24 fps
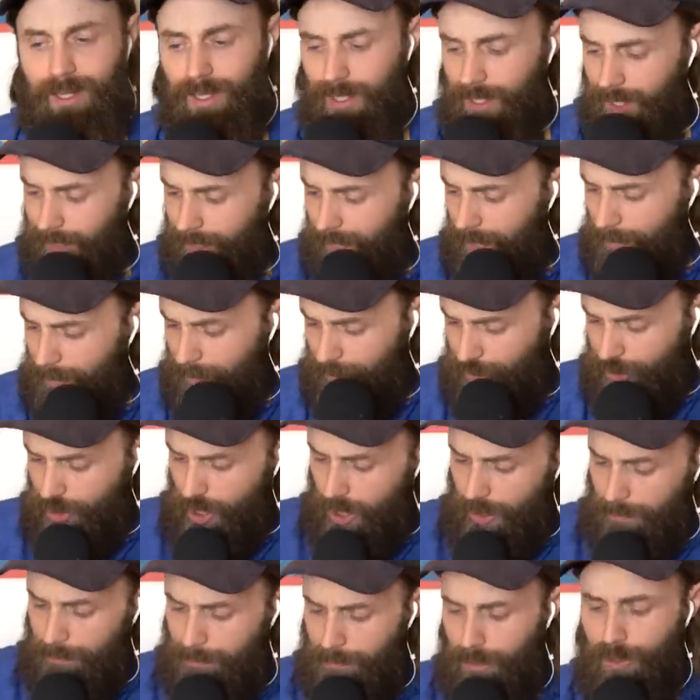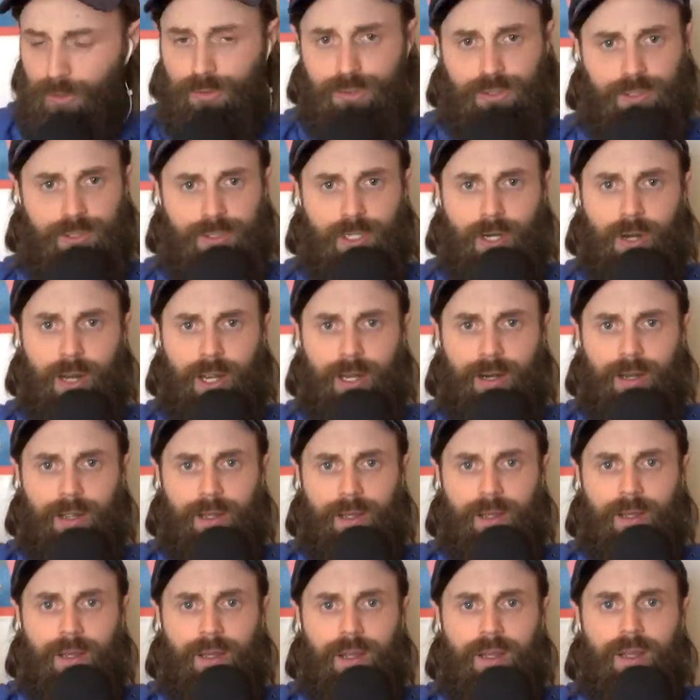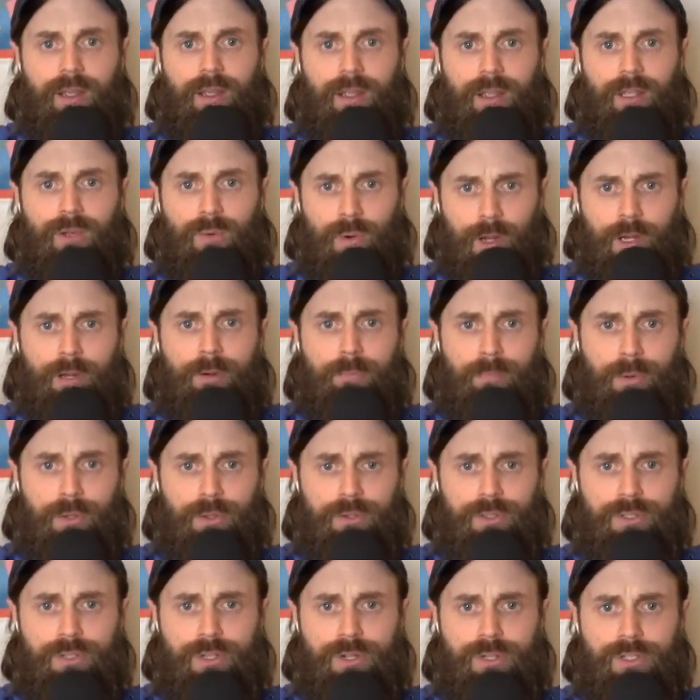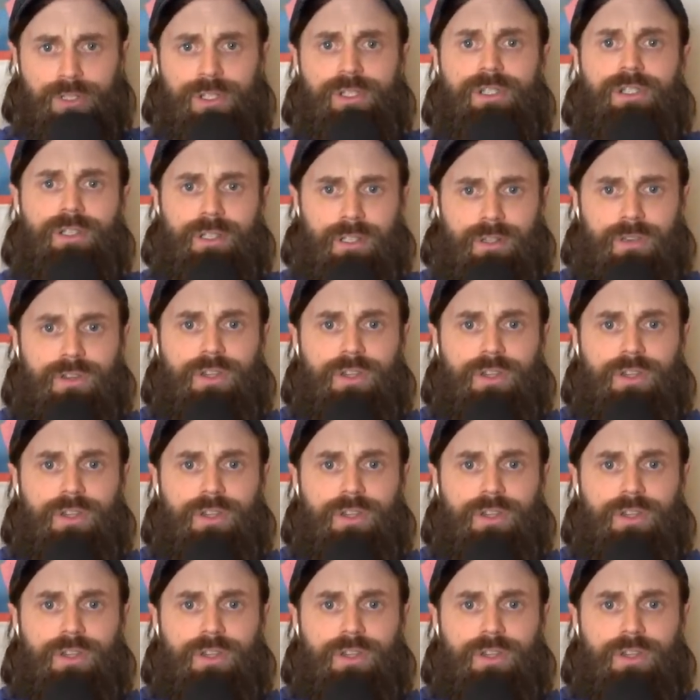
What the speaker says: and I got my chalk boost. All right. You want your boosters?